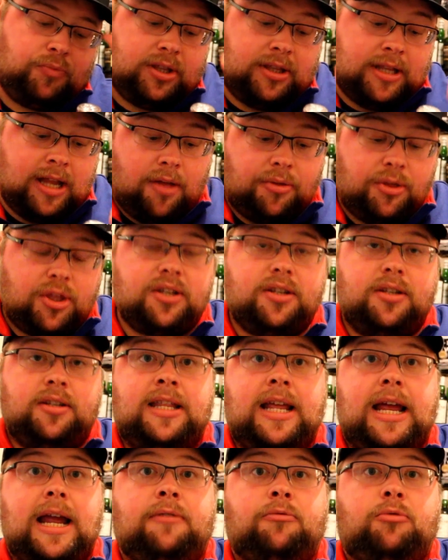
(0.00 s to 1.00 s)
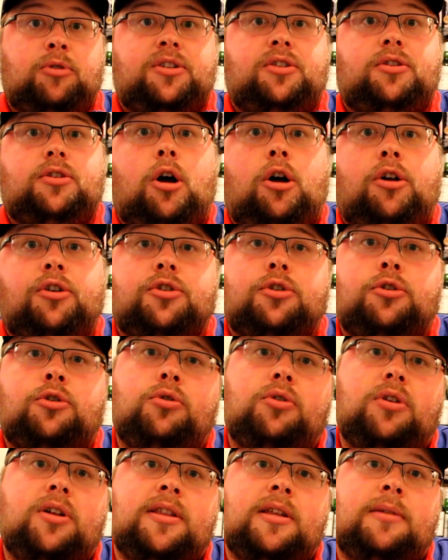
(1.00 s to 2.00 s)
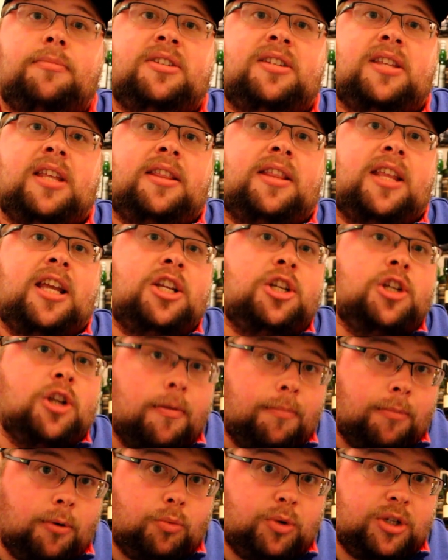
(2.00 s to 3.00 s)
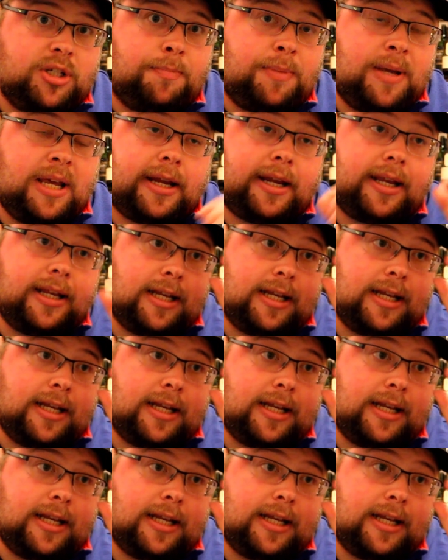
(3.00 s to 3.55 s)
Now, and what's also cool on them is that they number which pick it